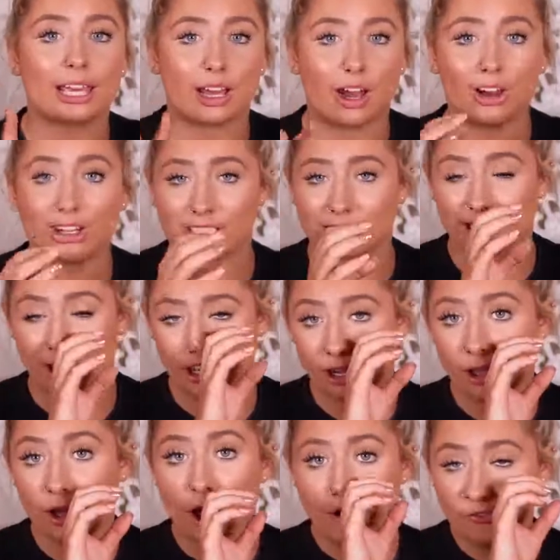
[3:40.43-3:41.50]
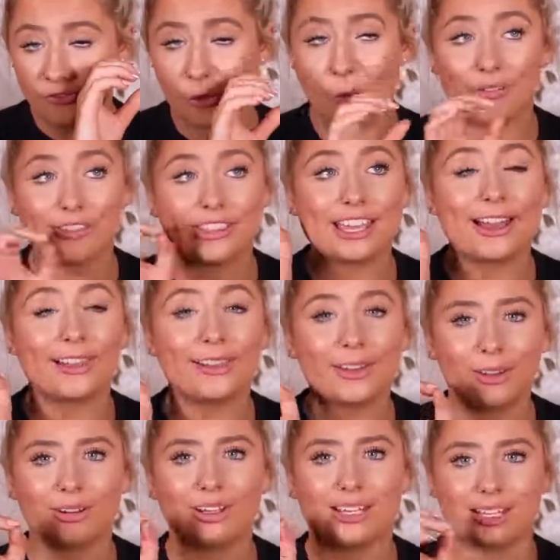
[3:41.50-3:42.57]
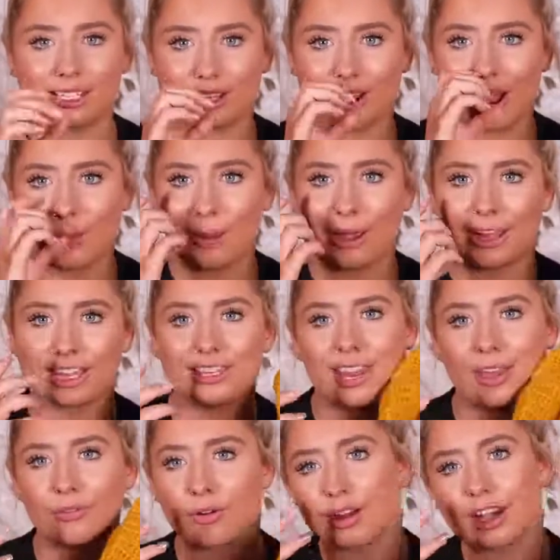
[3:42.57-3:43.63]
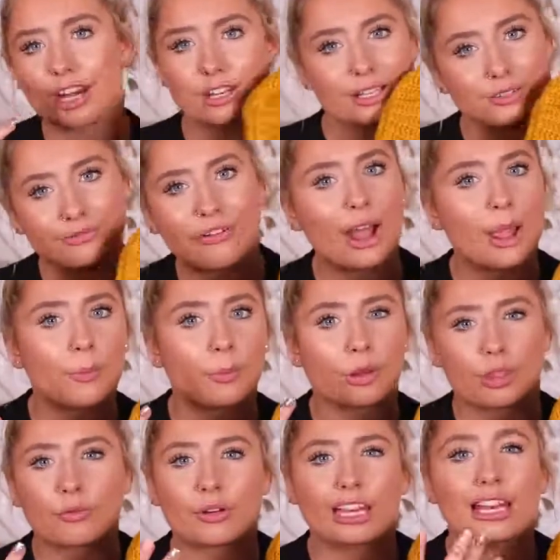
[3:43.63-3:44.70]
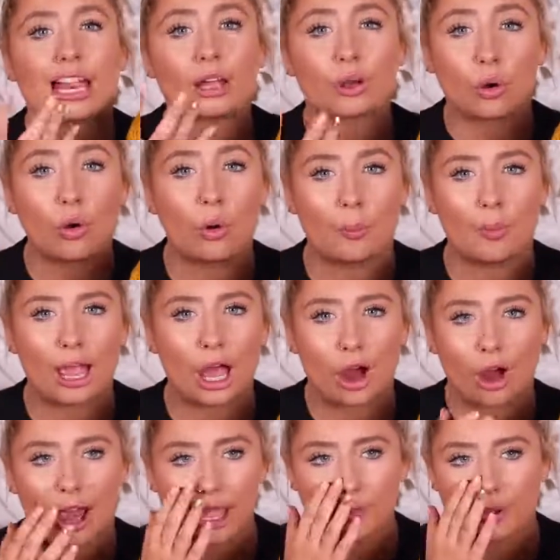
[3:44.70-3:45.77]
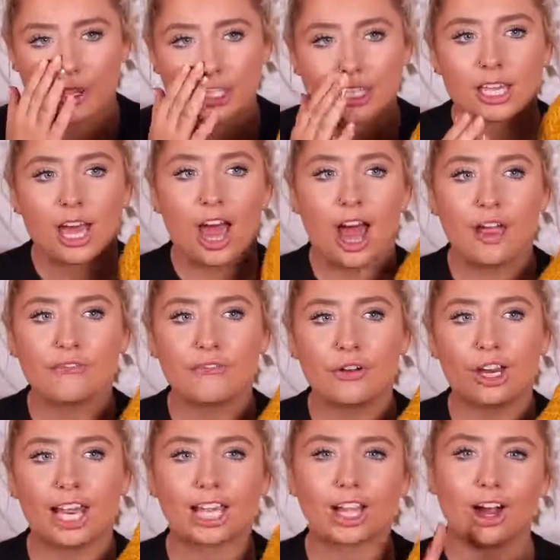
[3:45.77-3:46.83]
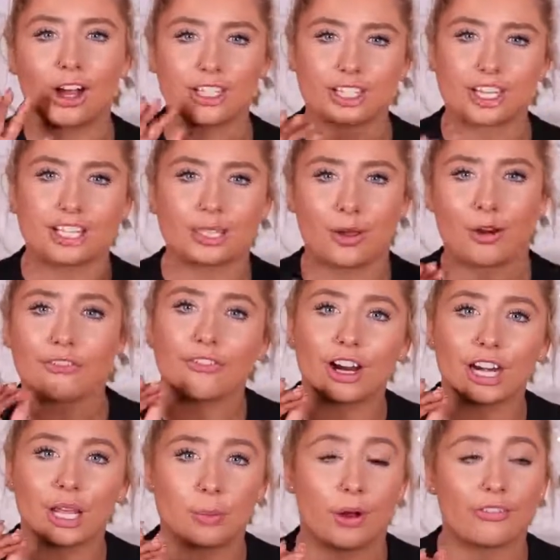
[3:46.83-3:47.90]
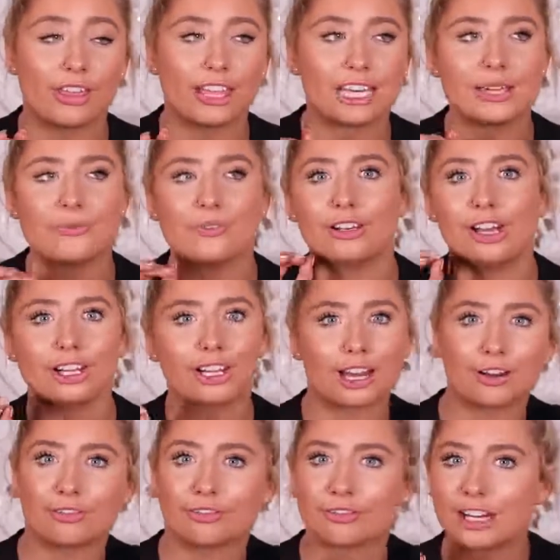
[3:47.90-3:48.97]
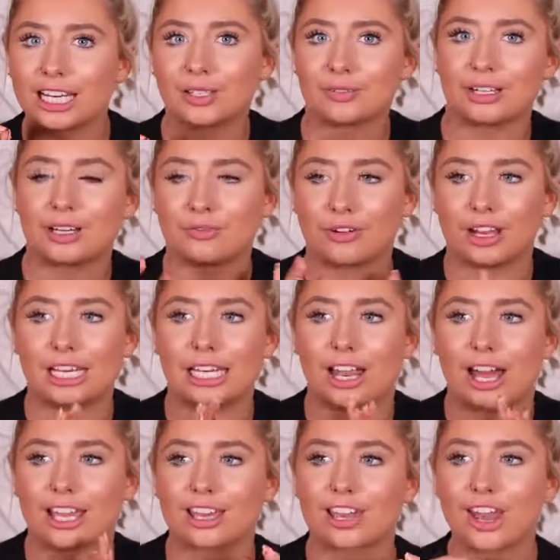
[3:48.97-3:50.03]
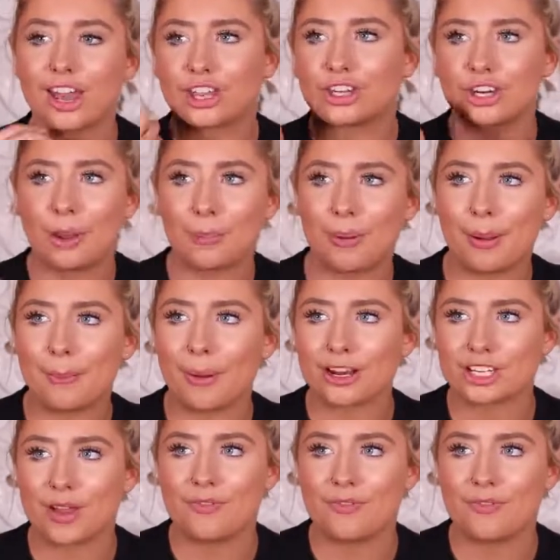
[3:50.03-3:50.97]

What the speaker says: knit cardigan for the longest time. I could never really just find one that really like caught my eye because I feel like cardigans are a funny one. They can either look like really, really, really like you don't put much